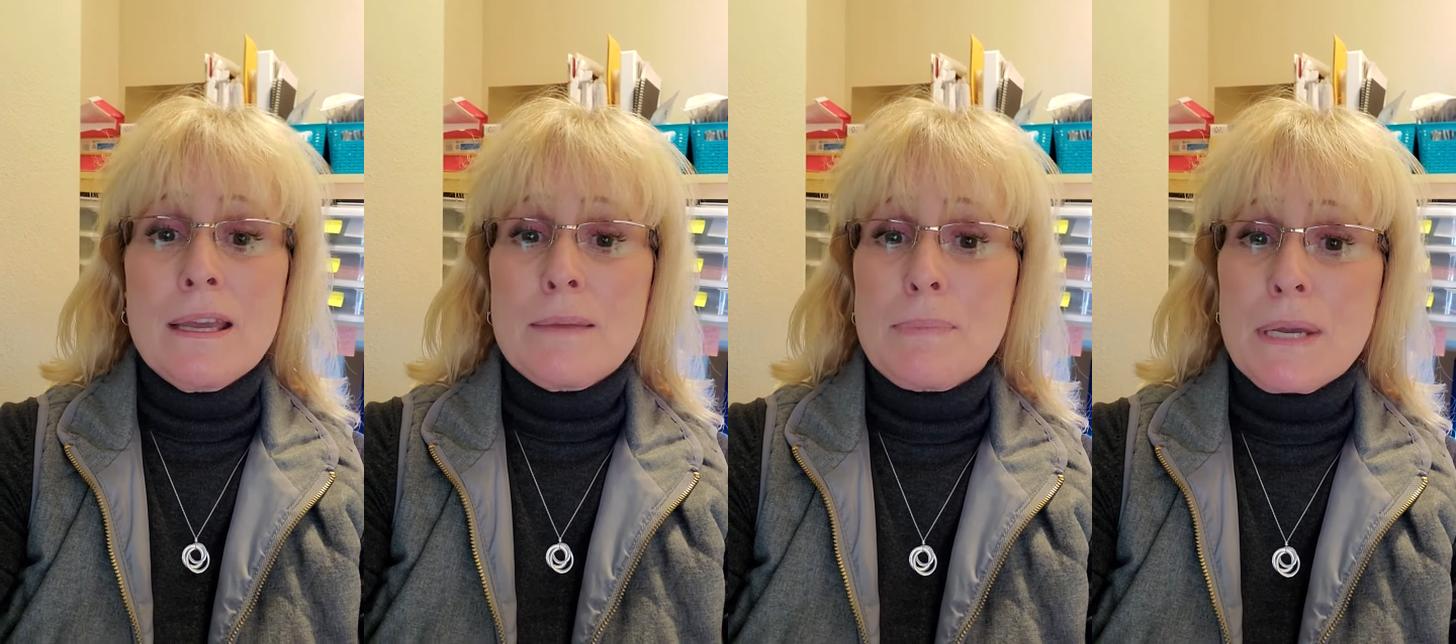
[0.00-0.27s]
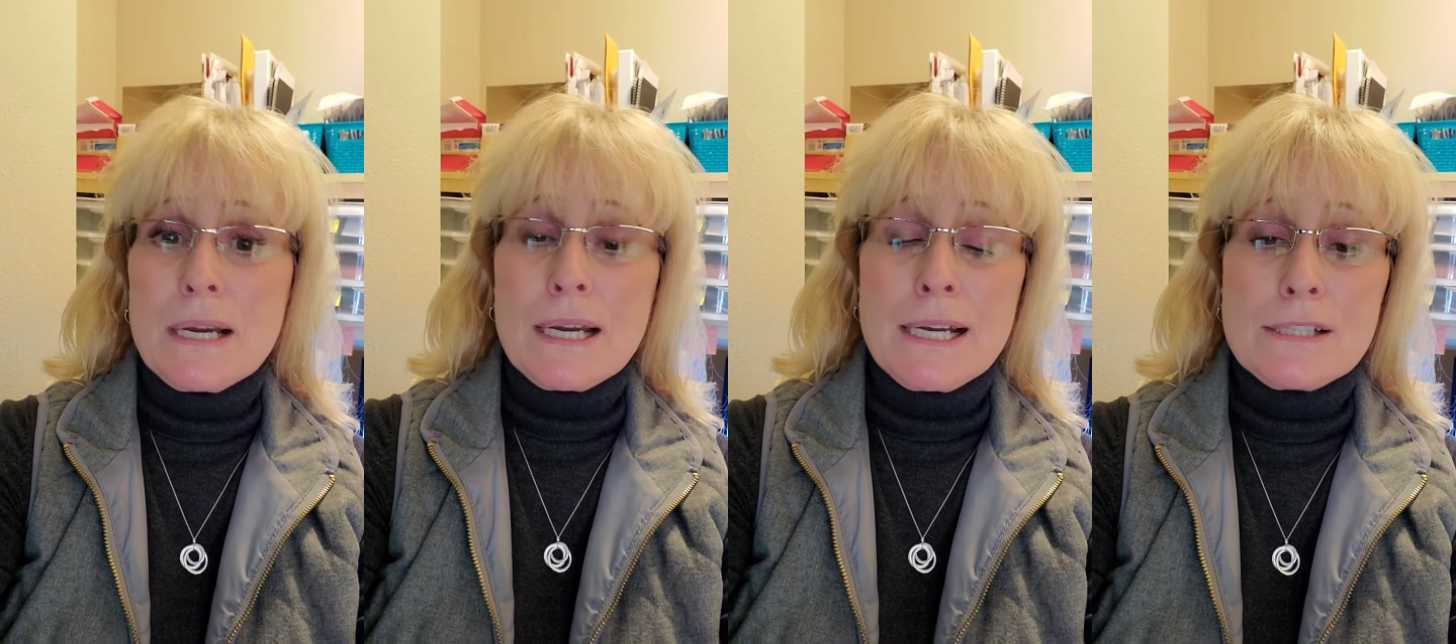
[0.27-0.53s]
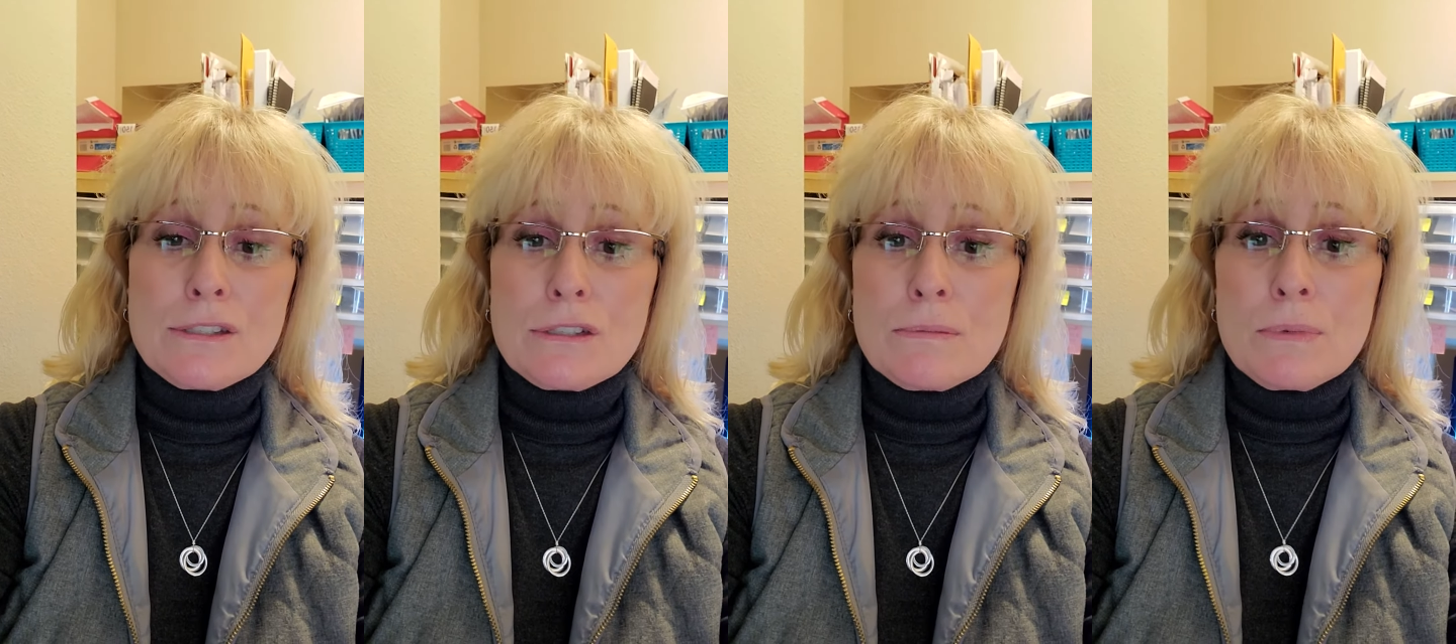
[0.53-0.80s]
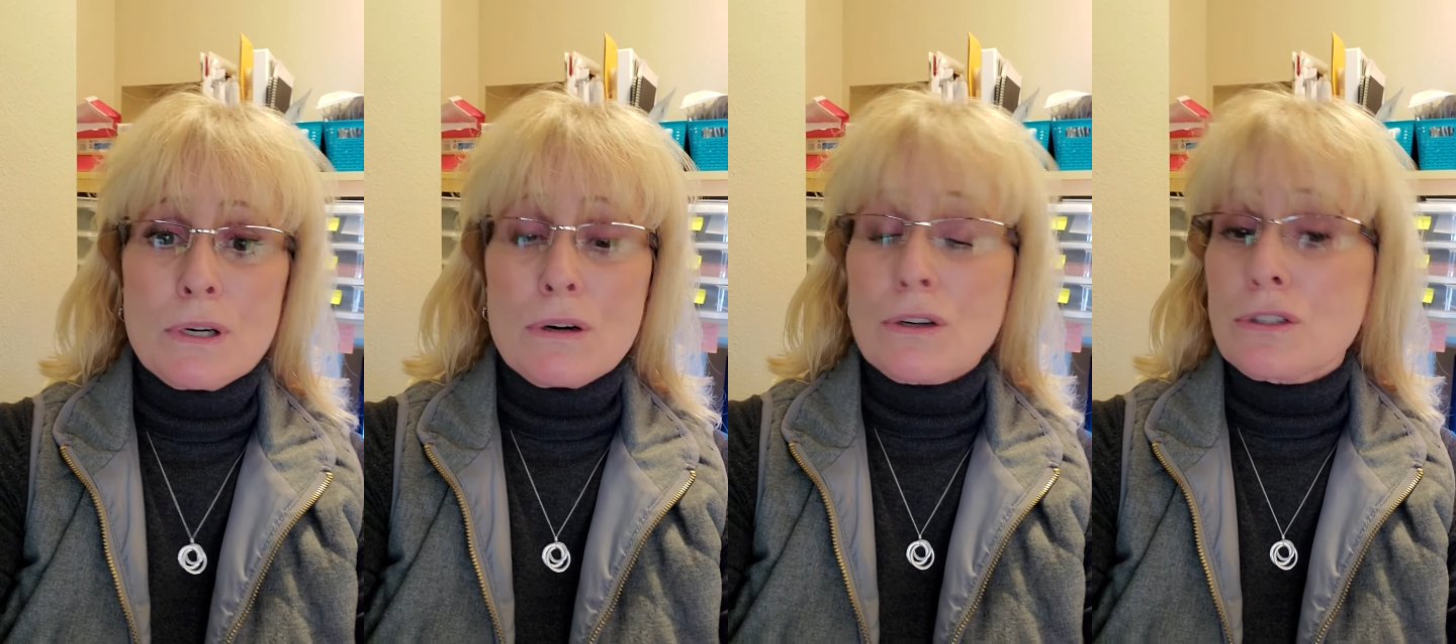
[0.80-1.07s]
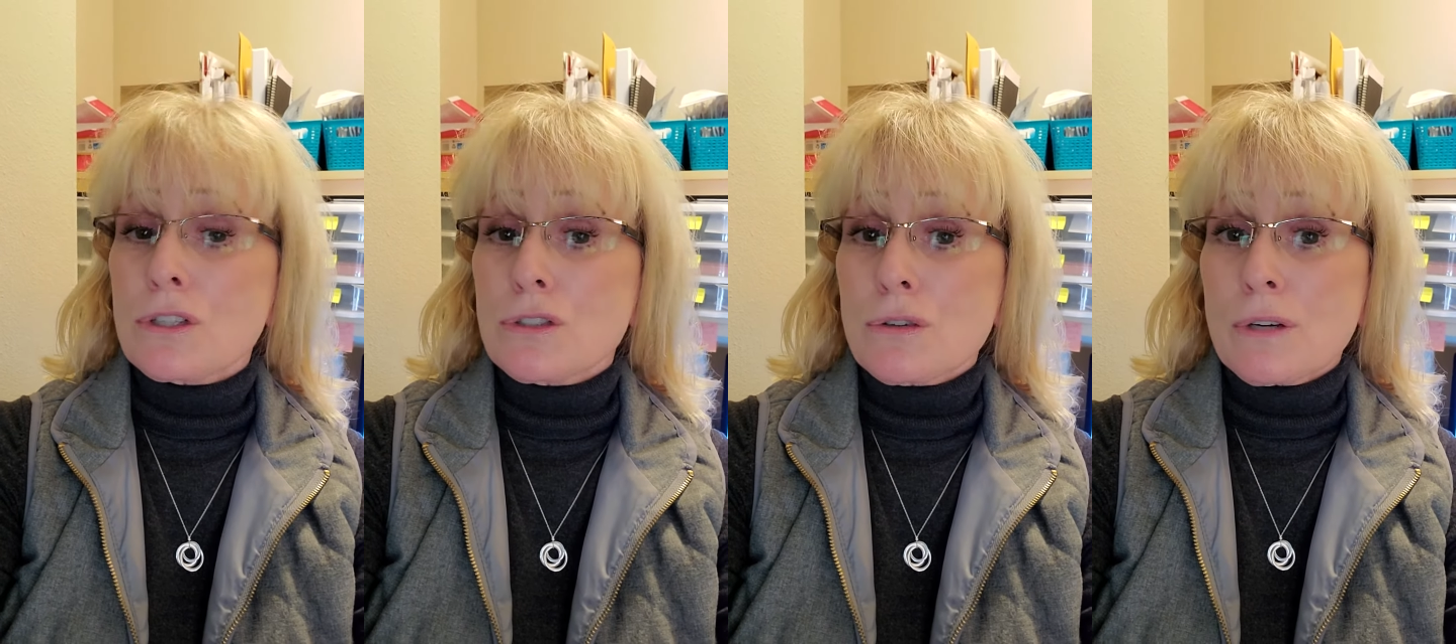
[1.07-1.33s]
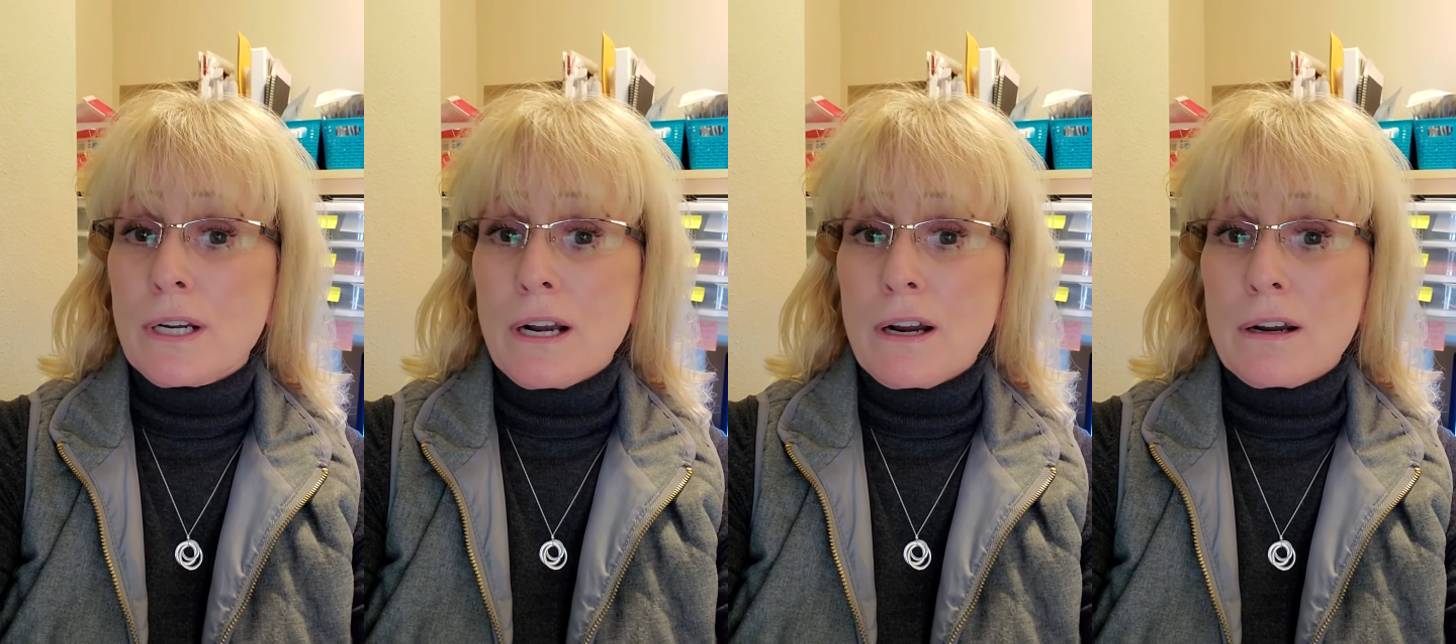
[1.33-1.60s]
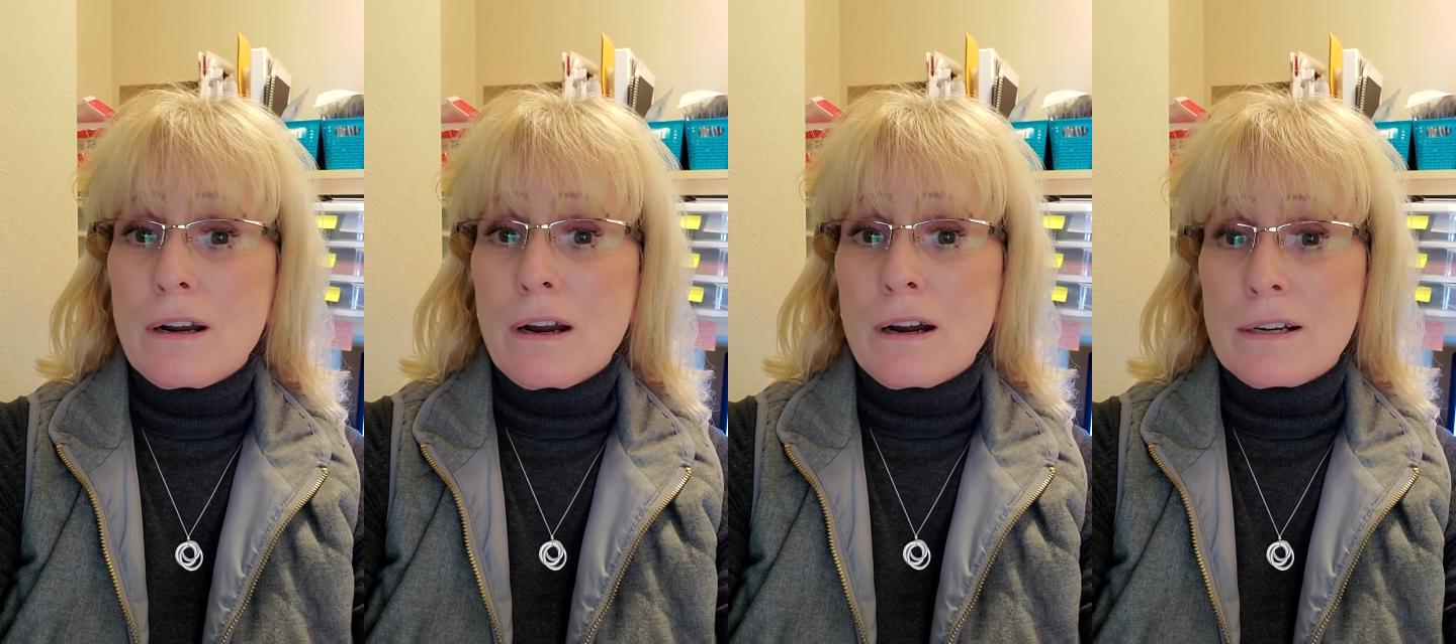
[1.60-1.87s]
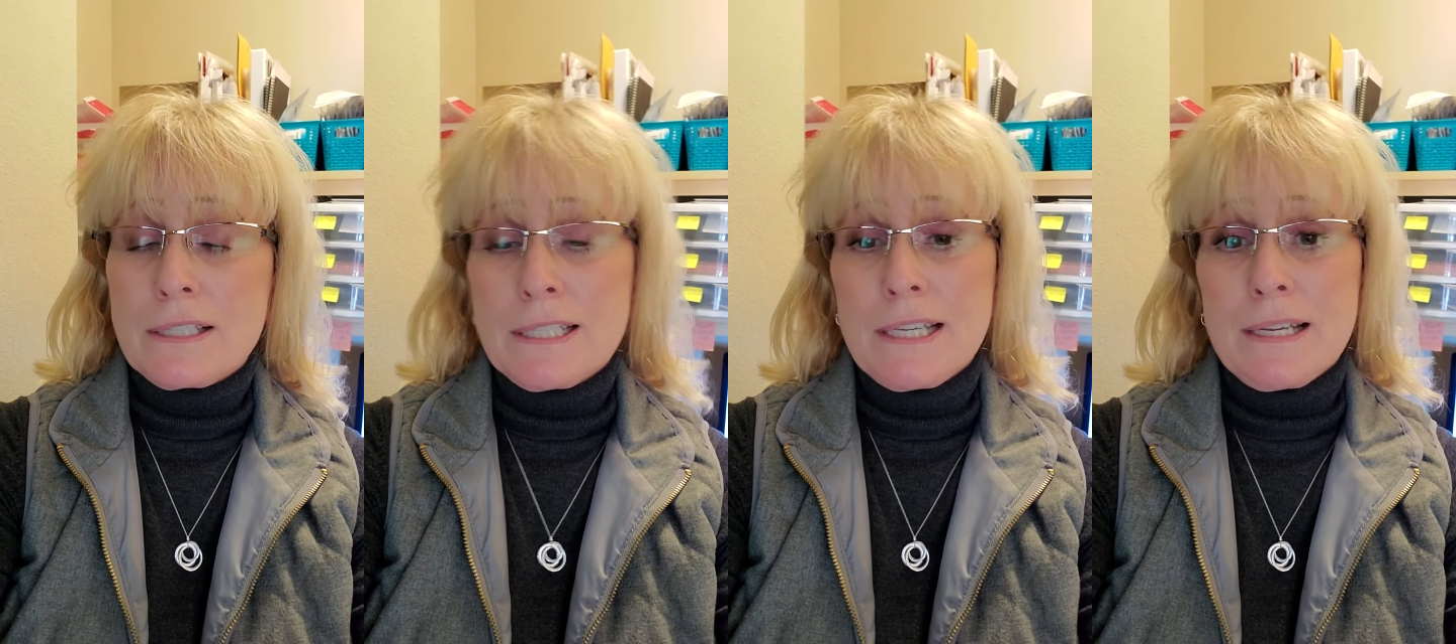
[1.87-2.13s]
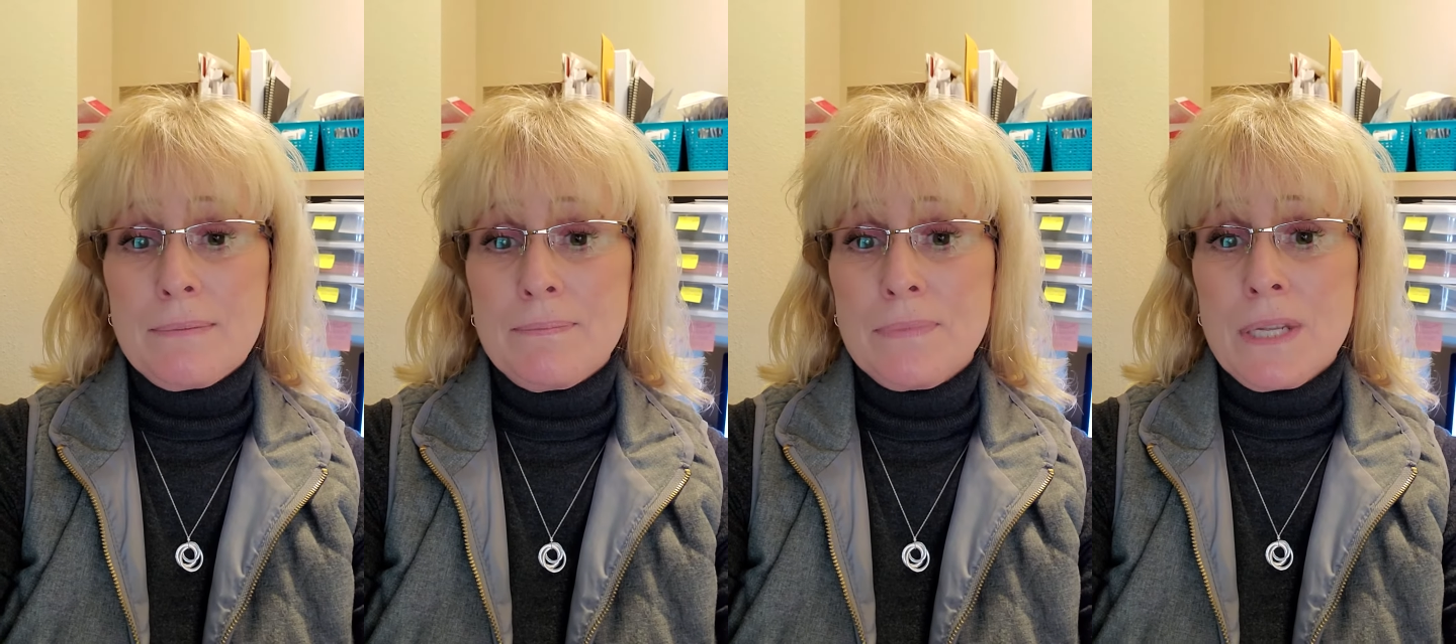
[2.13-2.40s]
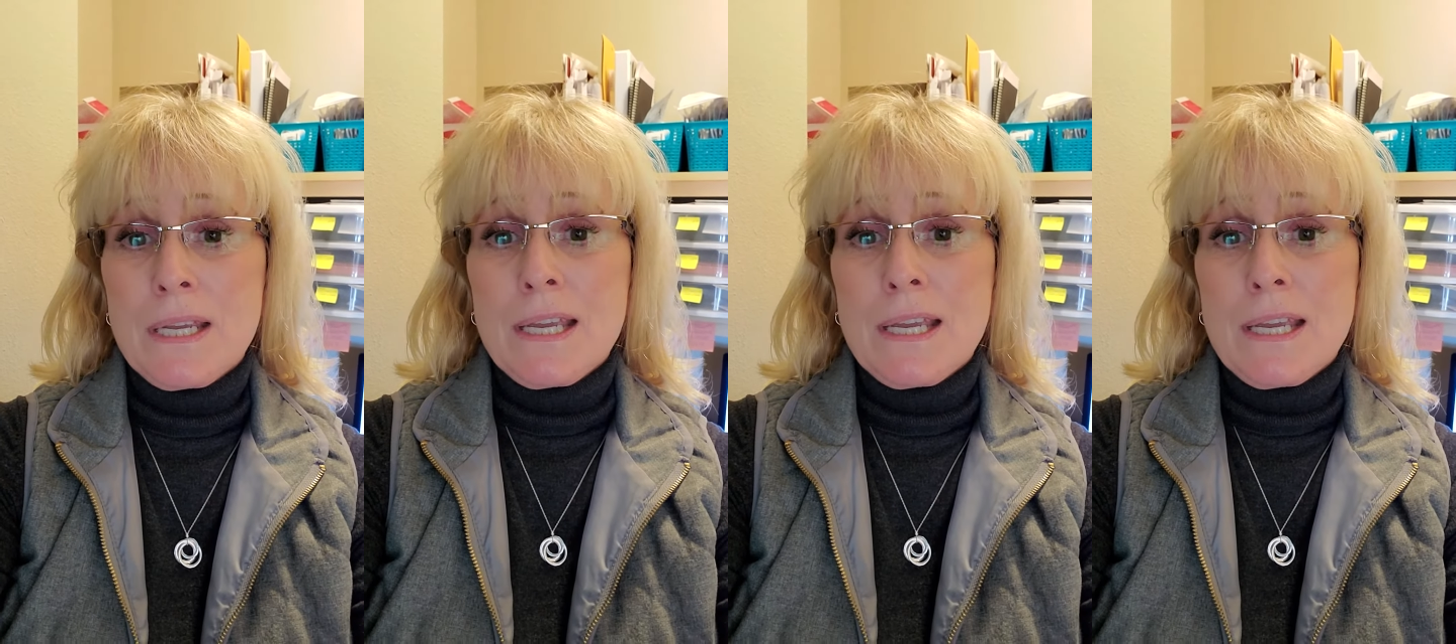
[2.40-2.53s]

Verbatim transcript: be a customer, or to join our, our team.